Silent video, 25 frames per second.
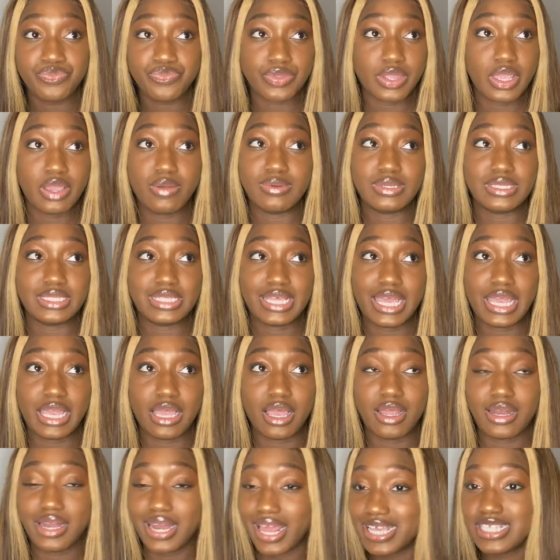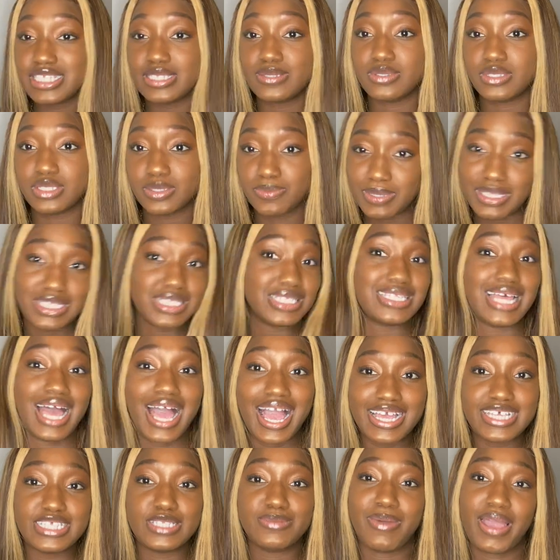It was like a nice
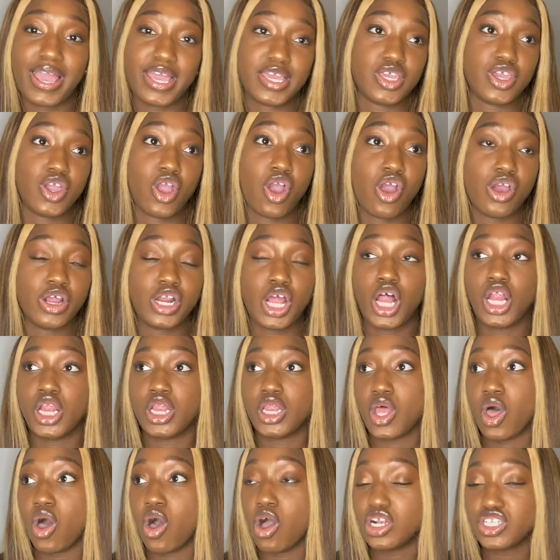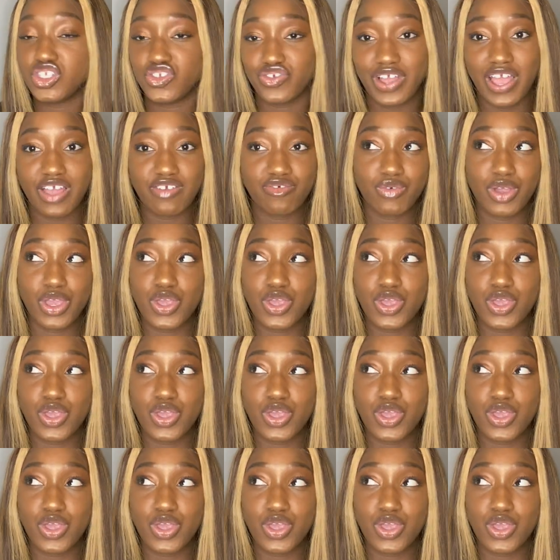size backyard, a long driveway.